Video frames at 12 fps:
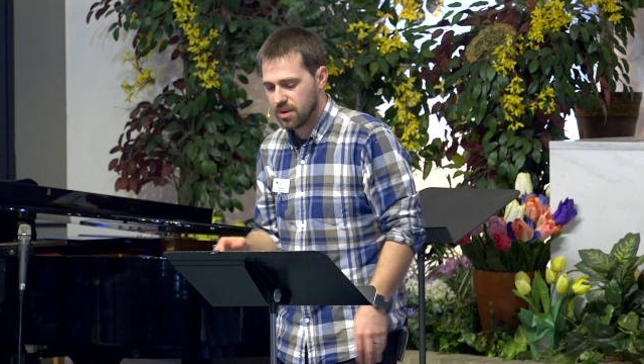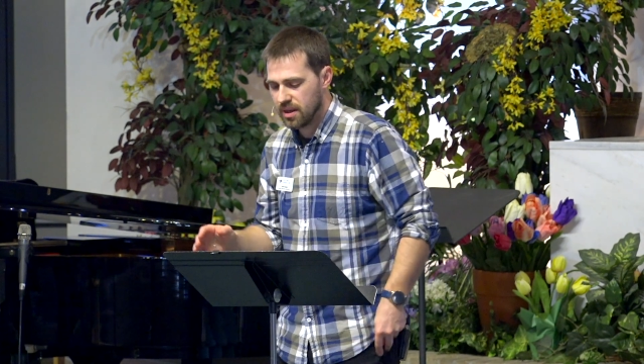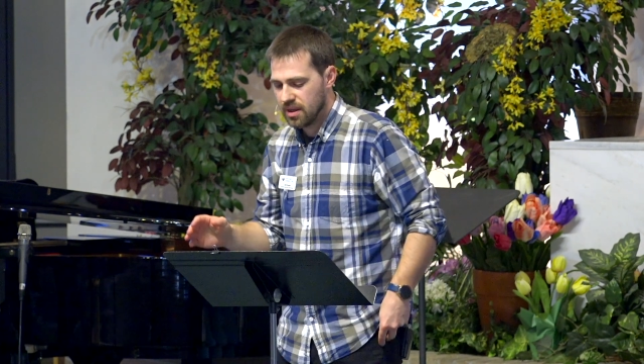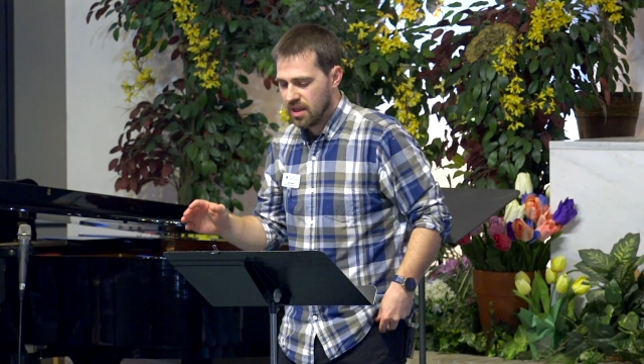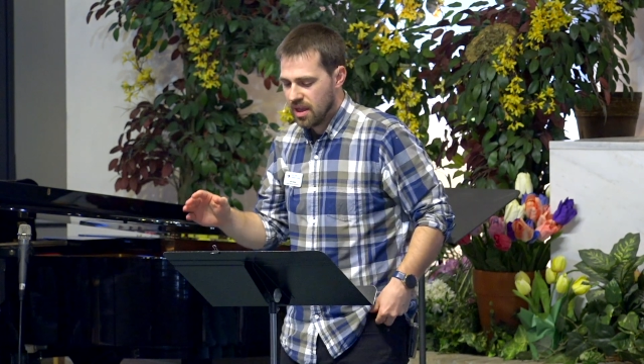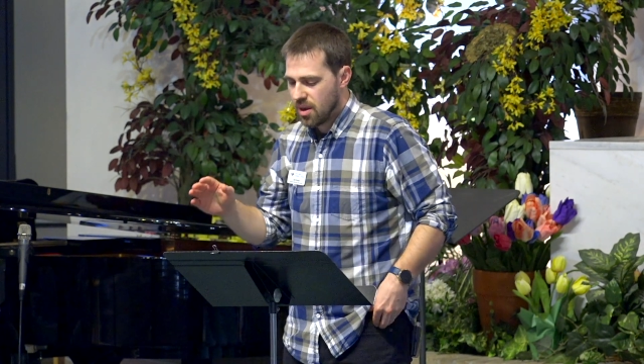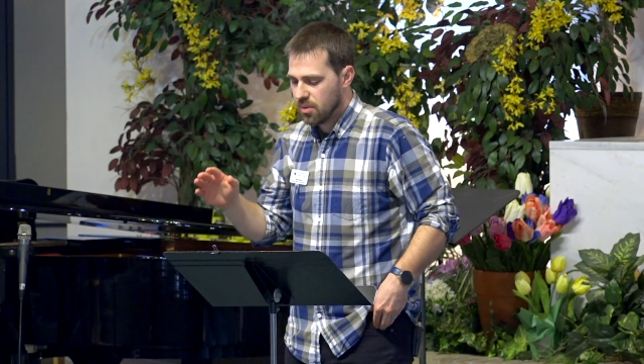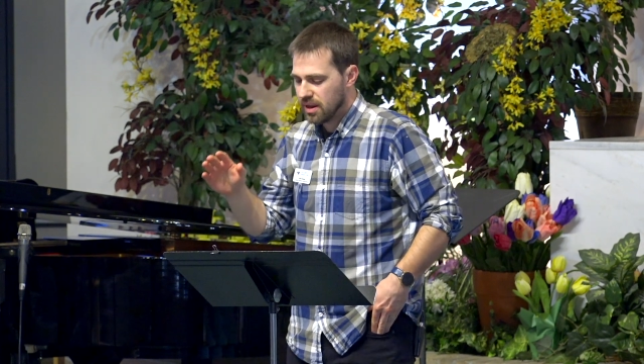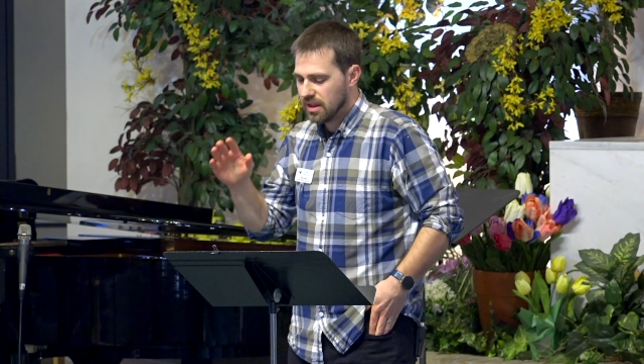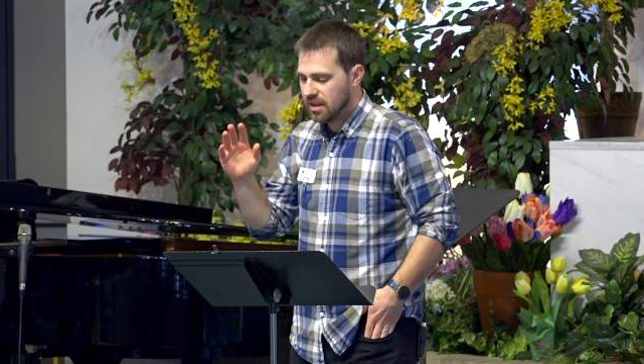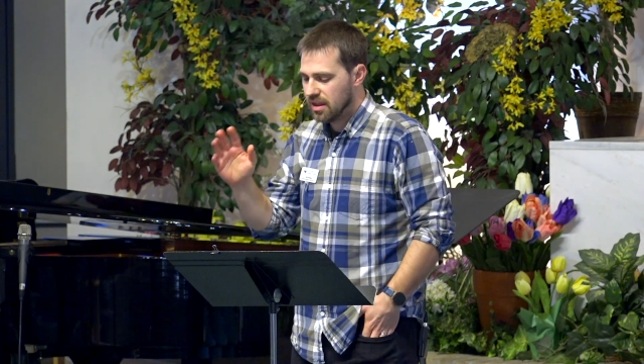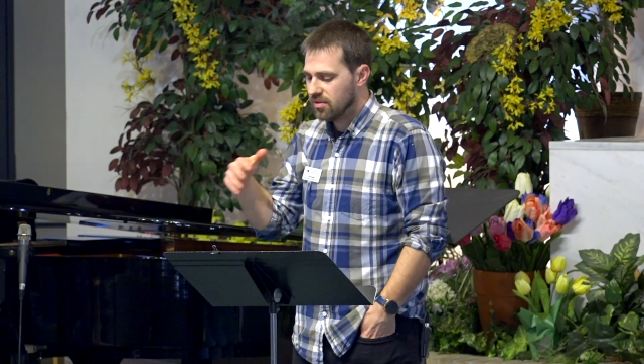but I want
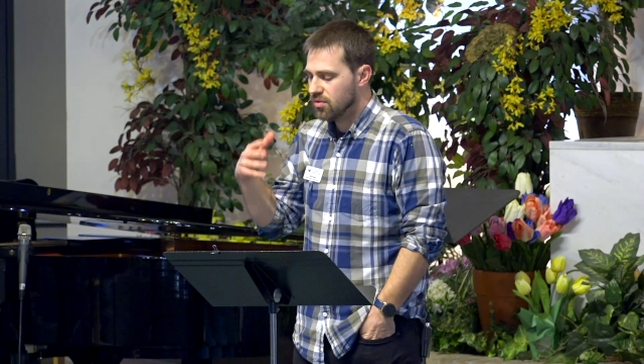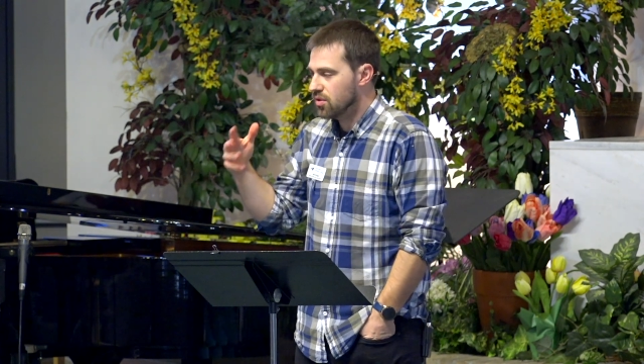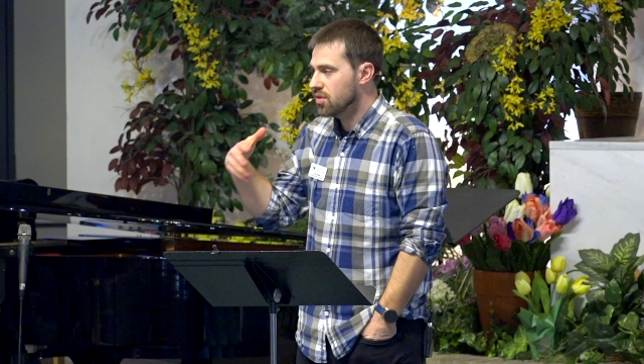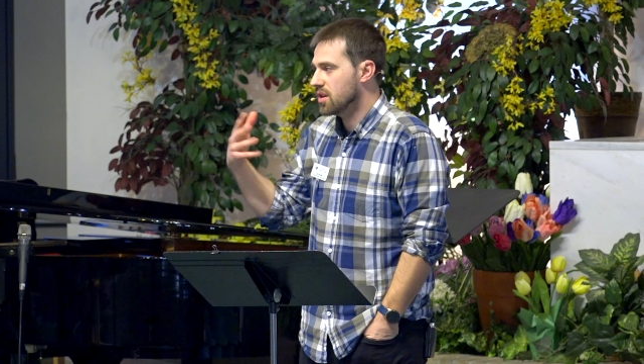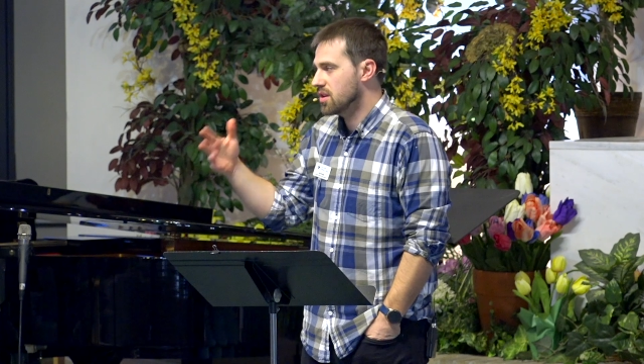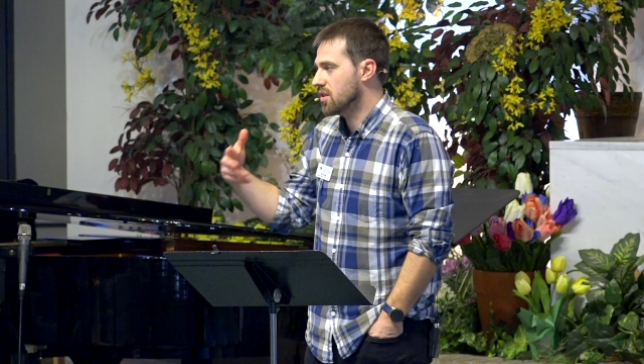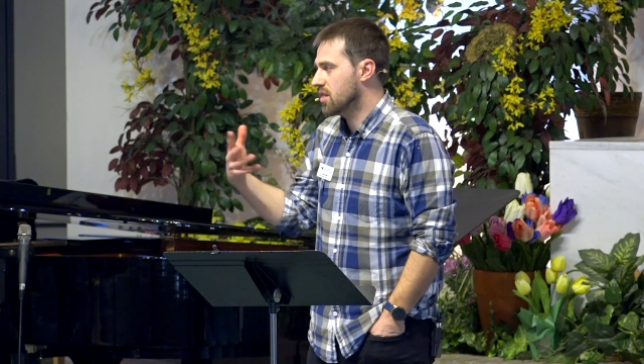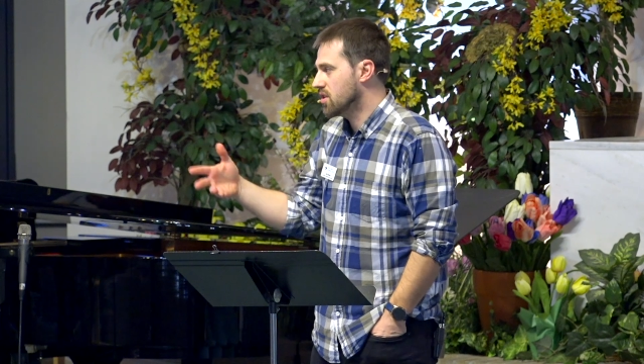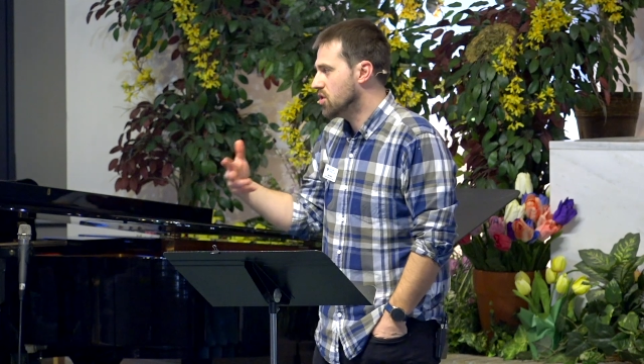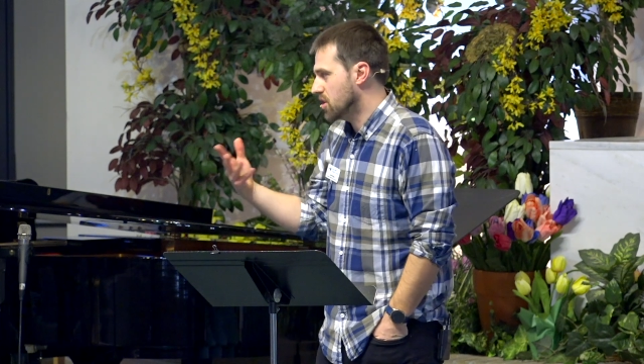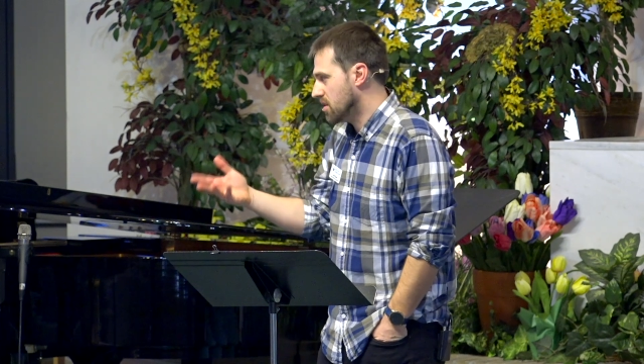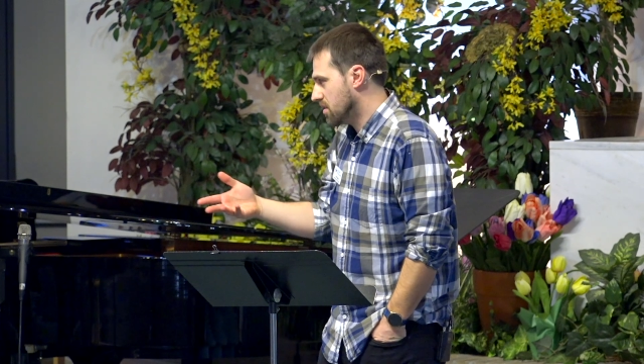to give you the
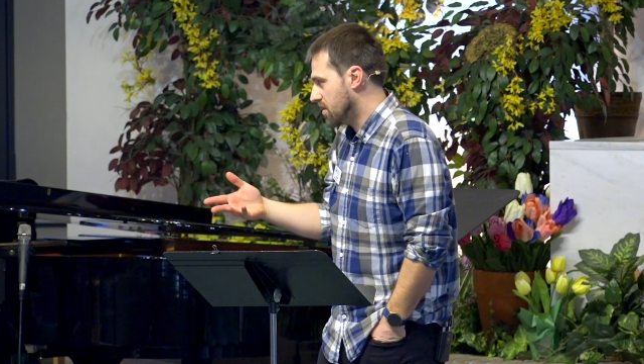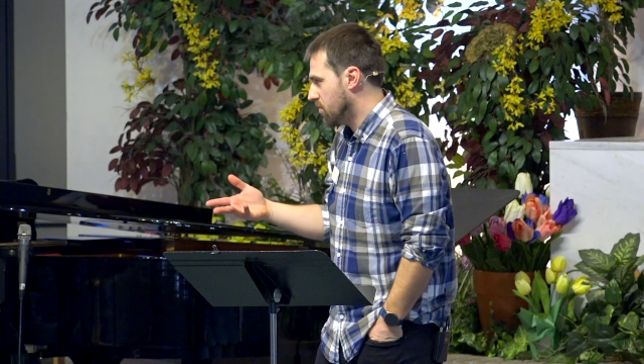gist